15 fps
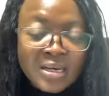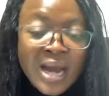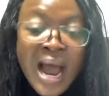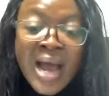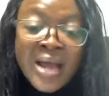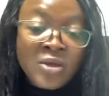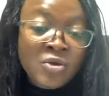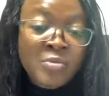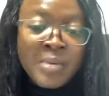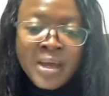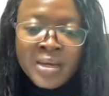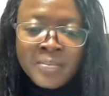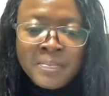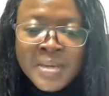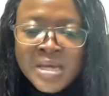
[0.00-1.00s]

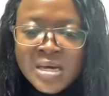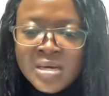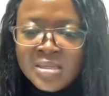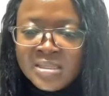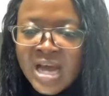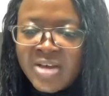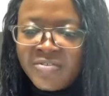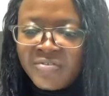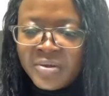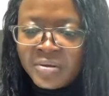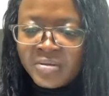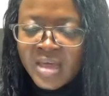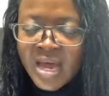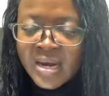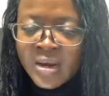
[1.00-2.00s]
argument because I
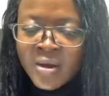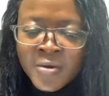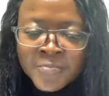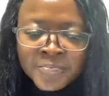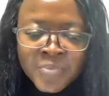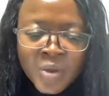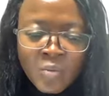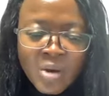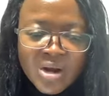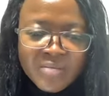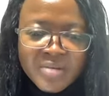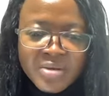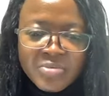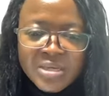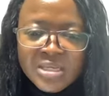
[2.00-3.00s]
feel that one
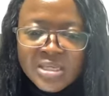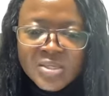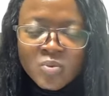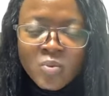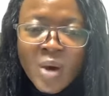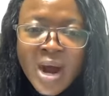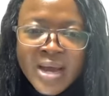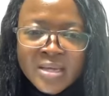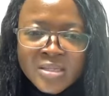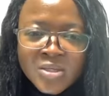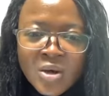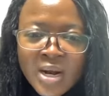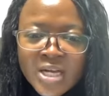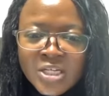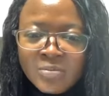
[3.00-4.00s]
of the reasons why a
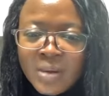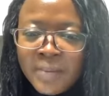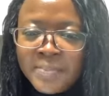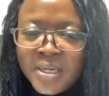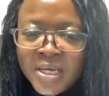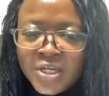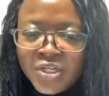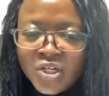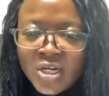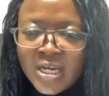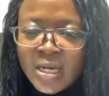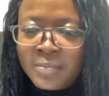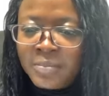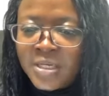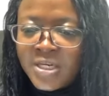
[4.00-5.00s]
scholarship application
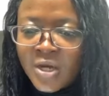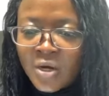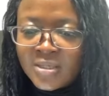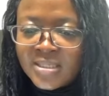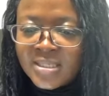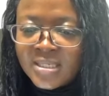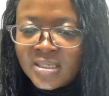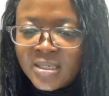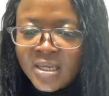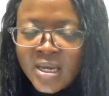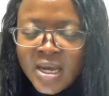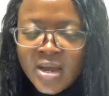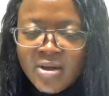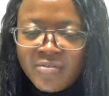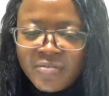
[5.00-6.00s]
can be daunting
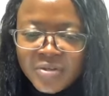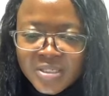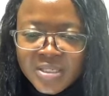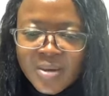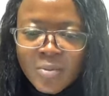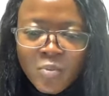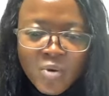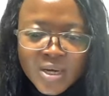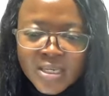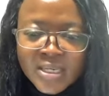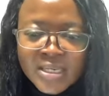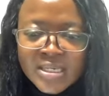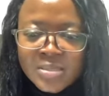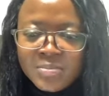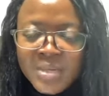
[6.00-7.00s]
for someone
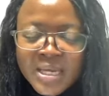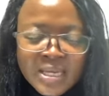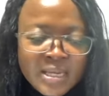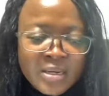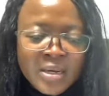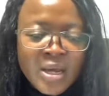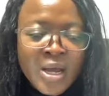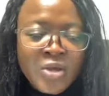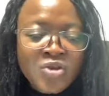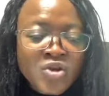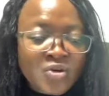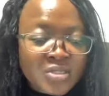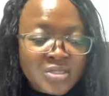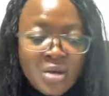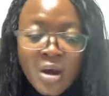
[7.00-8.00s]
is either
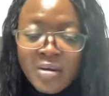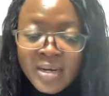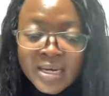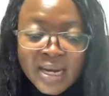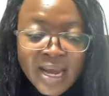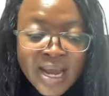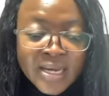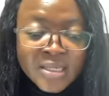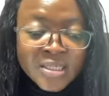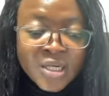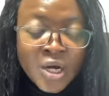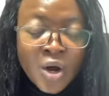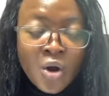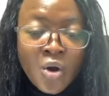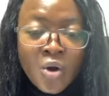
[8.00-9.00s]
you're starting late
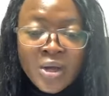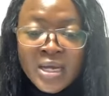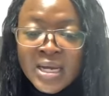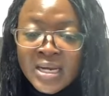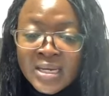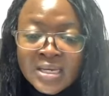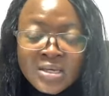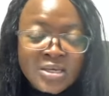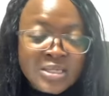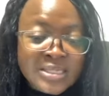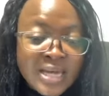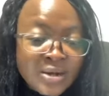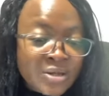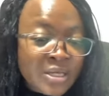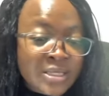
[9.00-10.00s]
either is
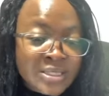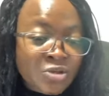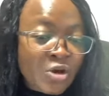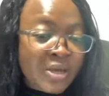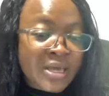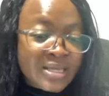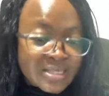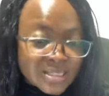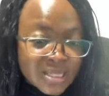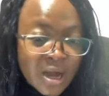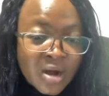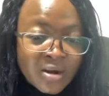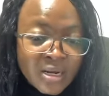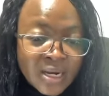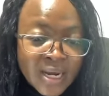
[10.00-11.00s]
that it, you're either
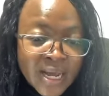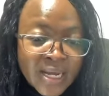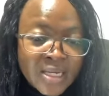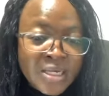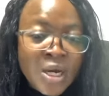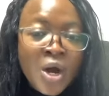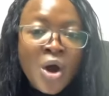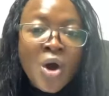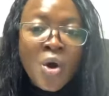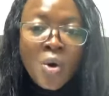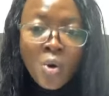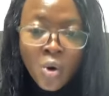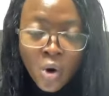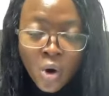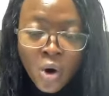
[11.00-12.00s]
starting late
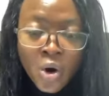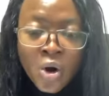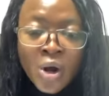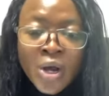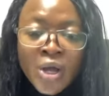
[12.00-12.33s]
or